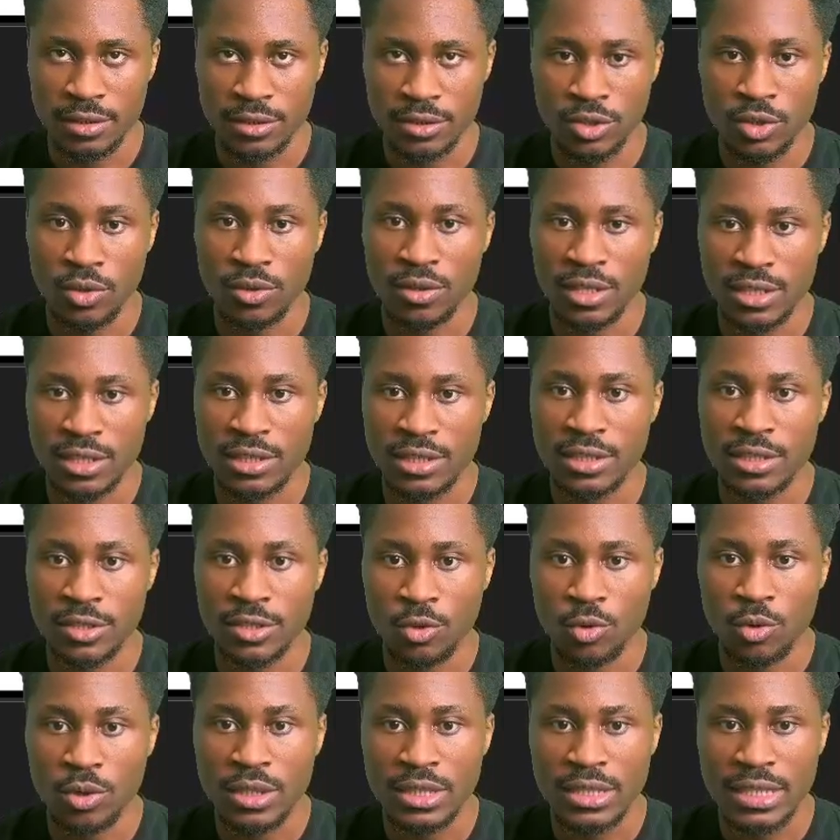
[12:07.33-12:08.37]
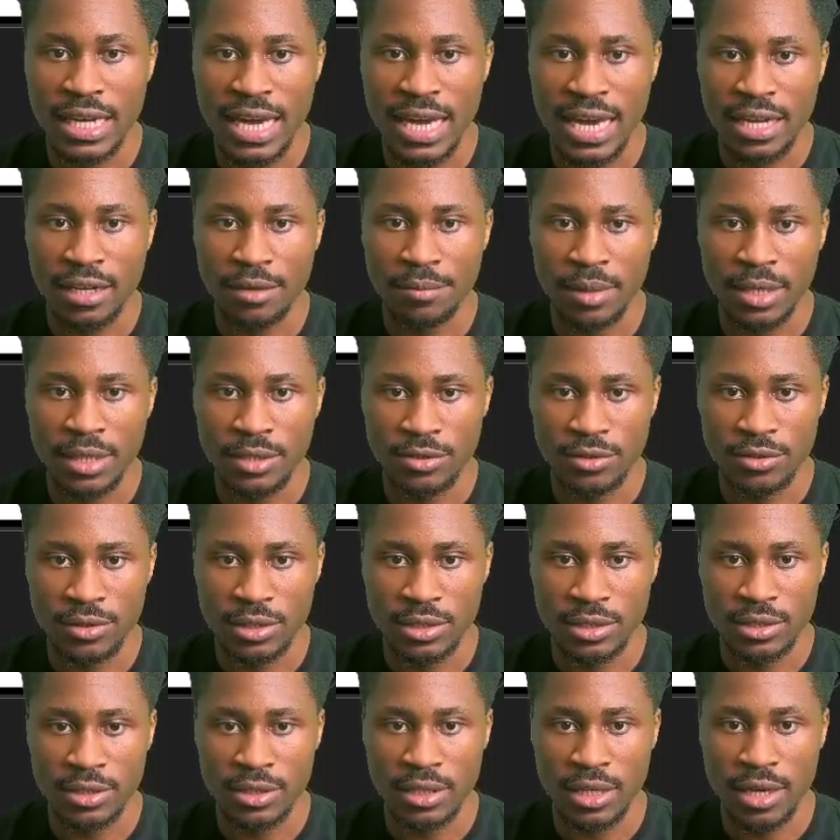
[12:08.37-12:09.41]
So this is going to animate
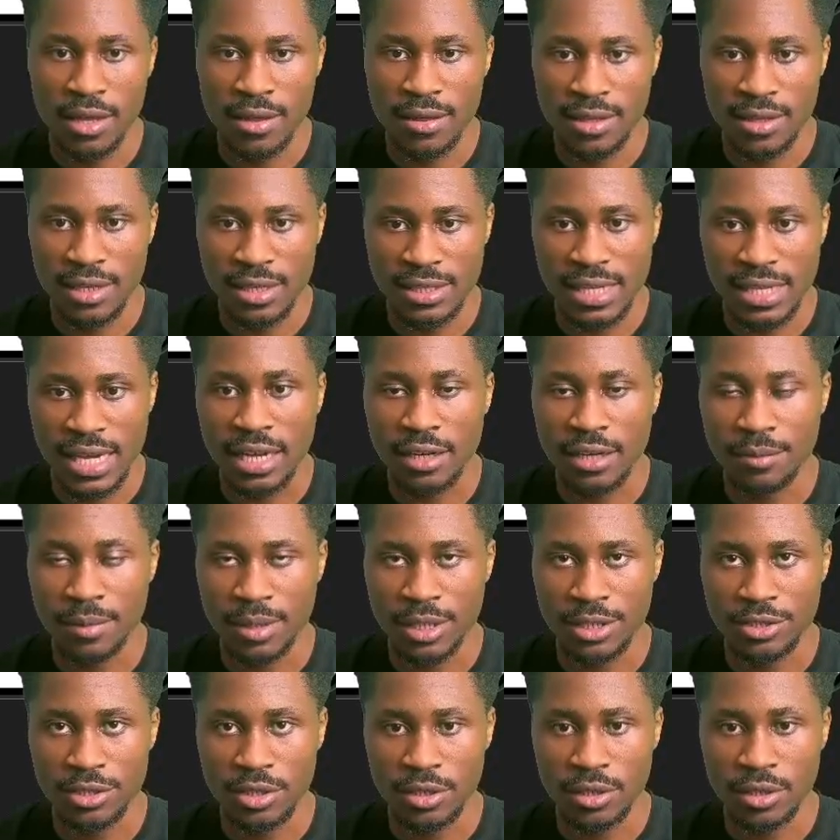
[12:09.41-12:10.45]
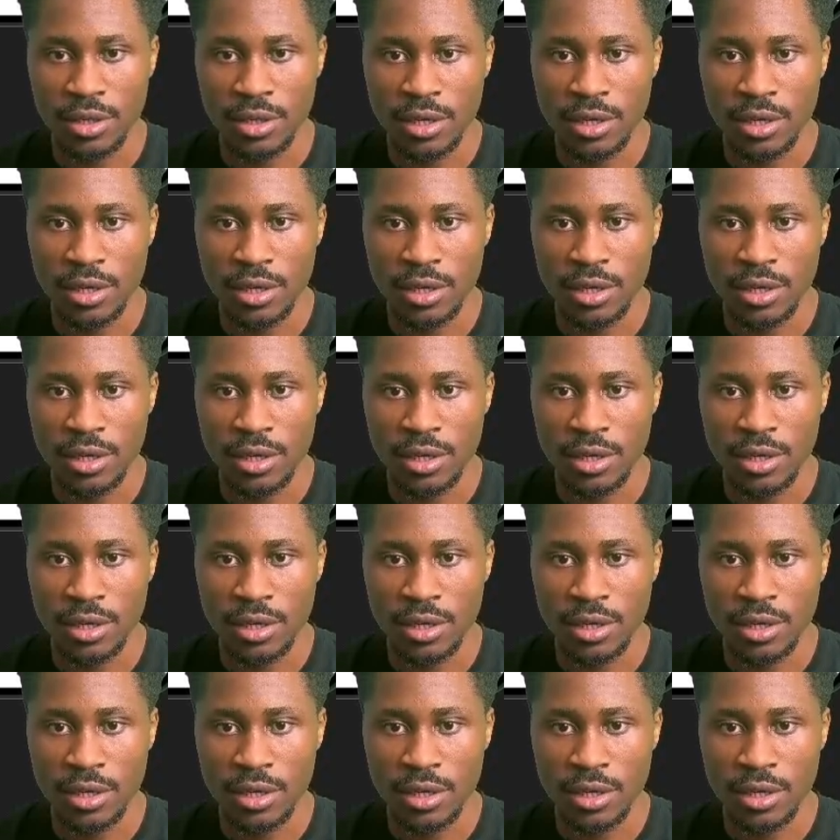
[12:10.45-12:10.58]
using this animation.